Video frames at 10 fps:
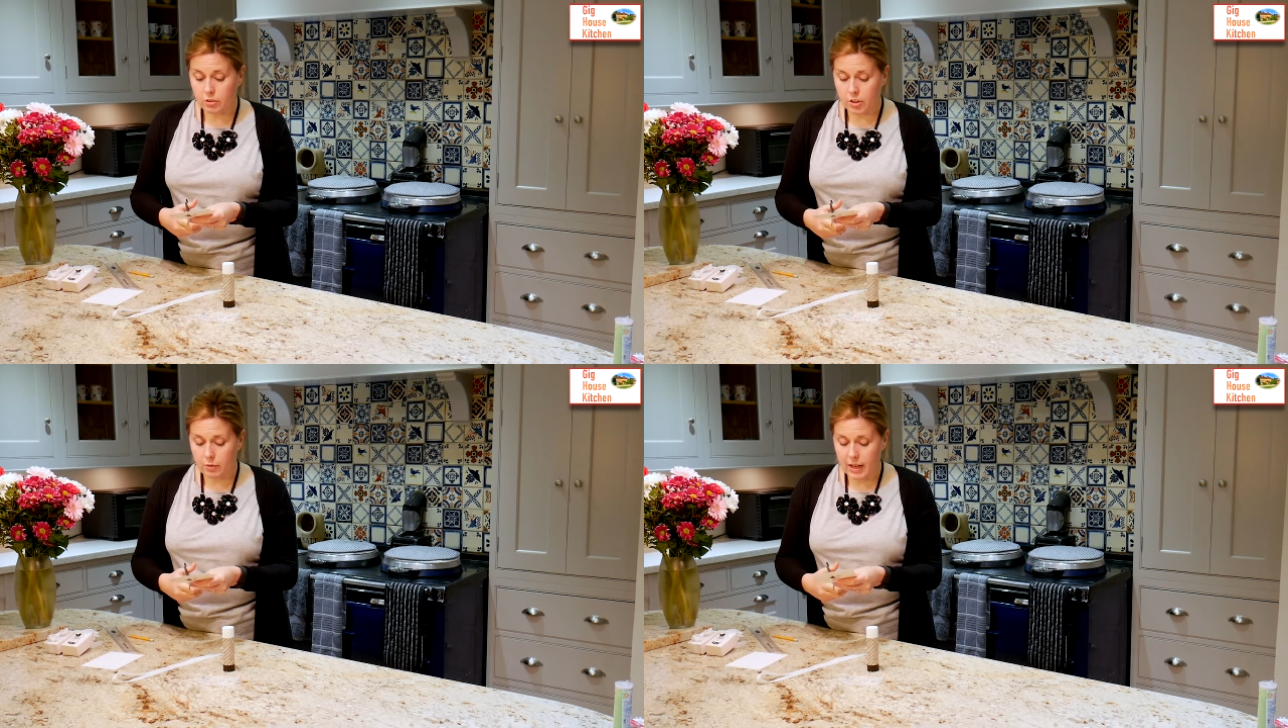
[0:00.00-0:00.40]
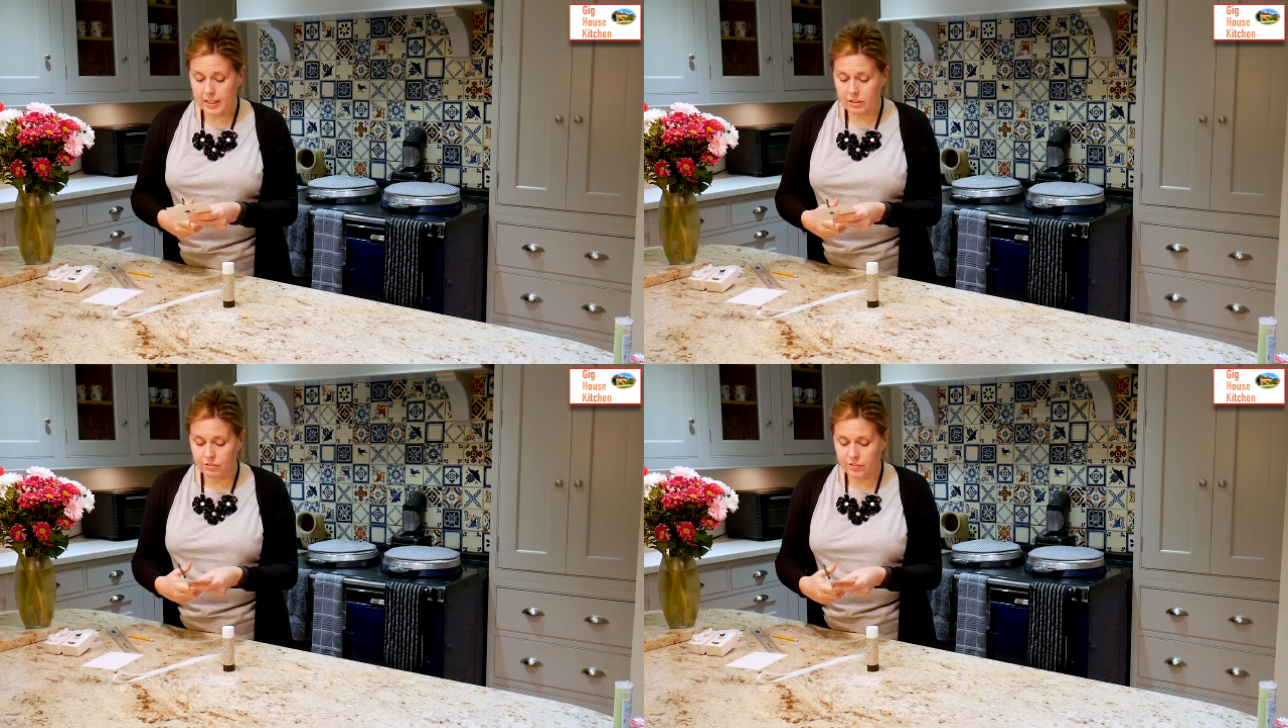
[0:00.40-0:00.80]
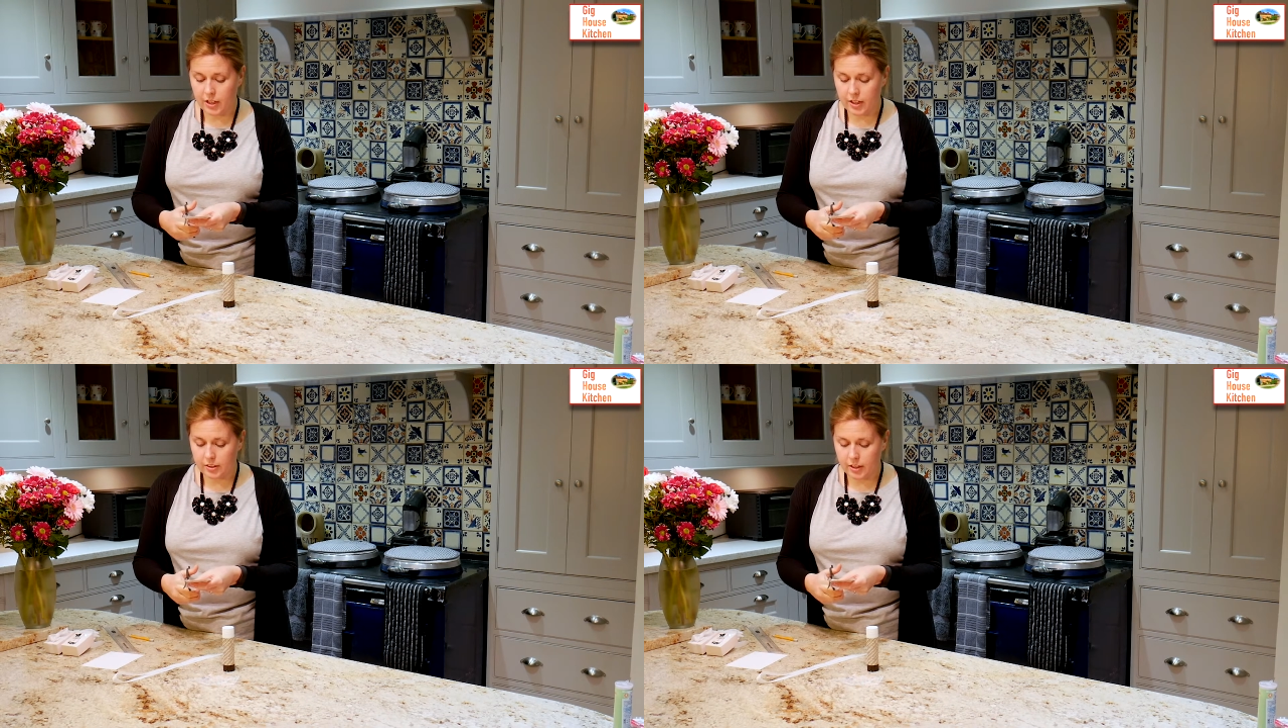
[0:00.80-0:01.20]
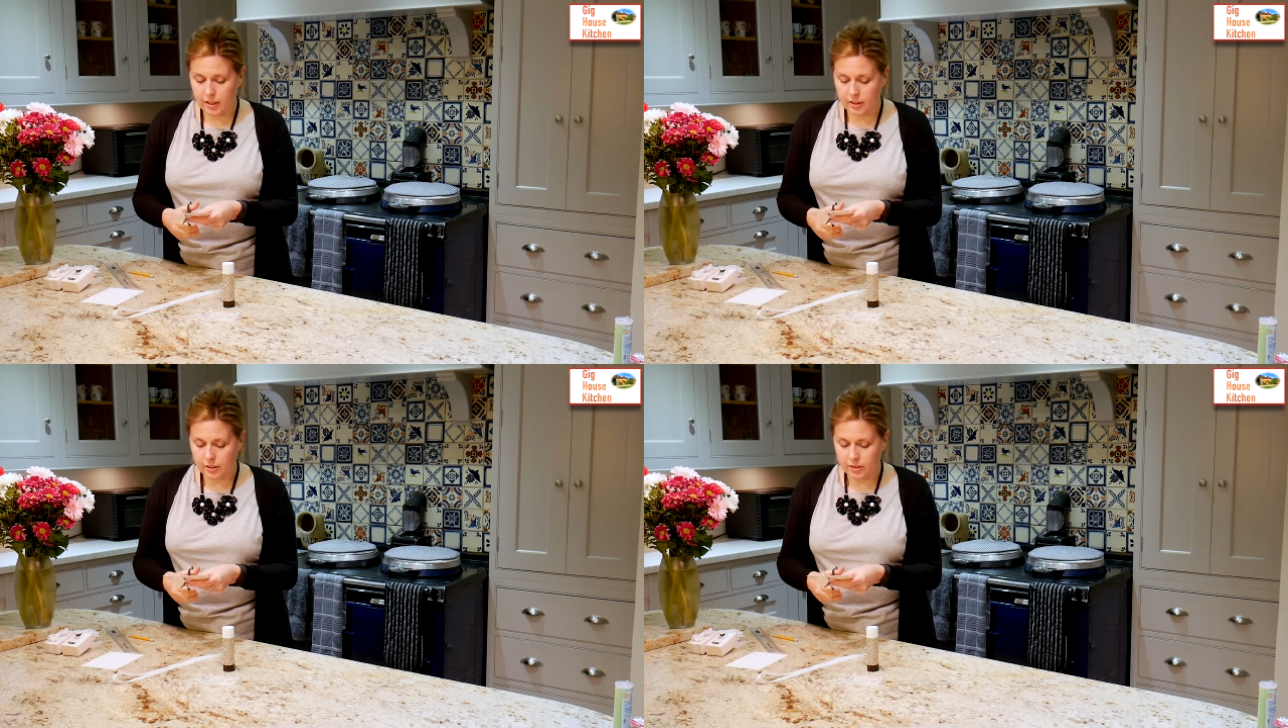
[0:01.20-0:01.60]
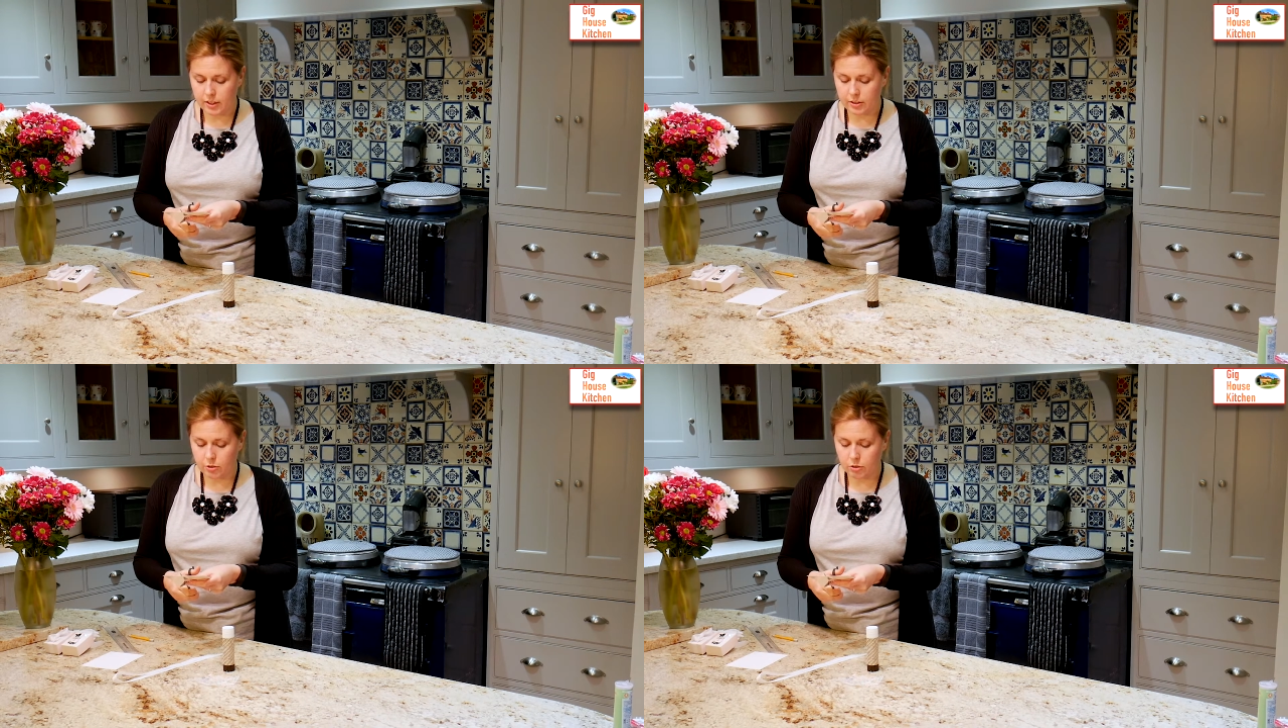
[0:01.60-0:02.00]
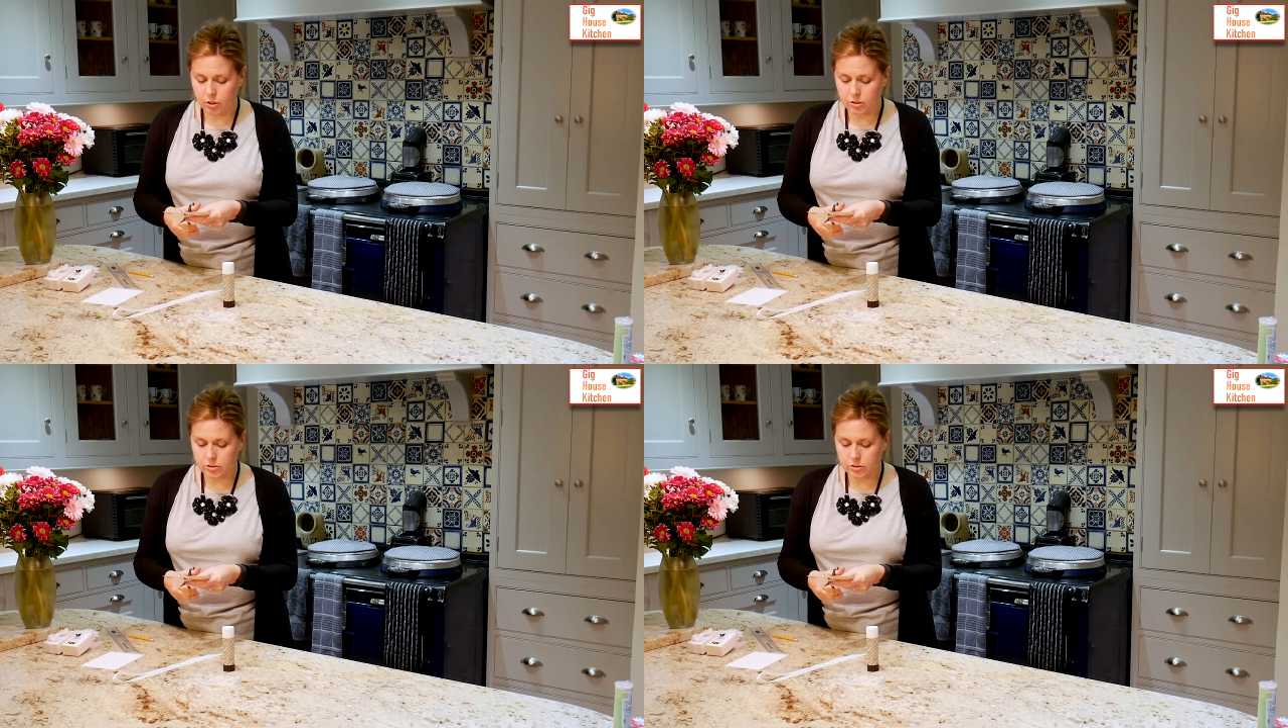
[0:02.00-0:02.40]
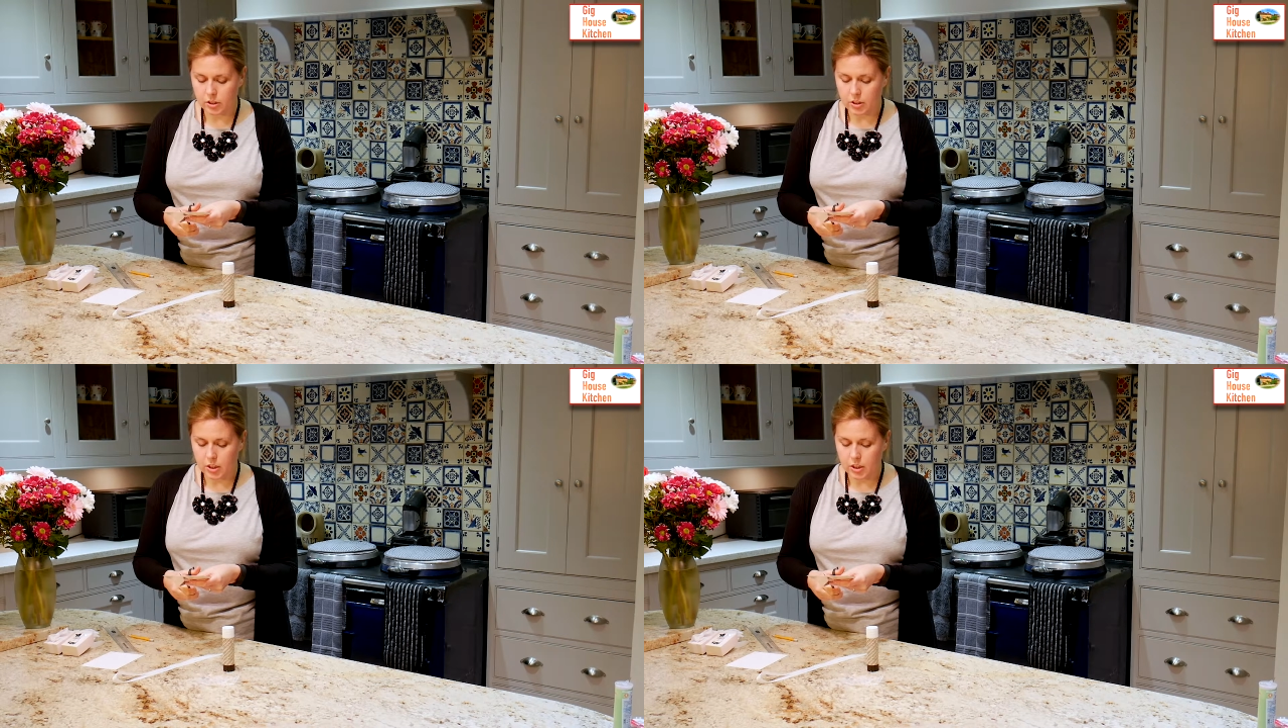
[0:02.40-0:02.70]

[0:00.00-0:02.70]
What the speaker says: go any further than the cross,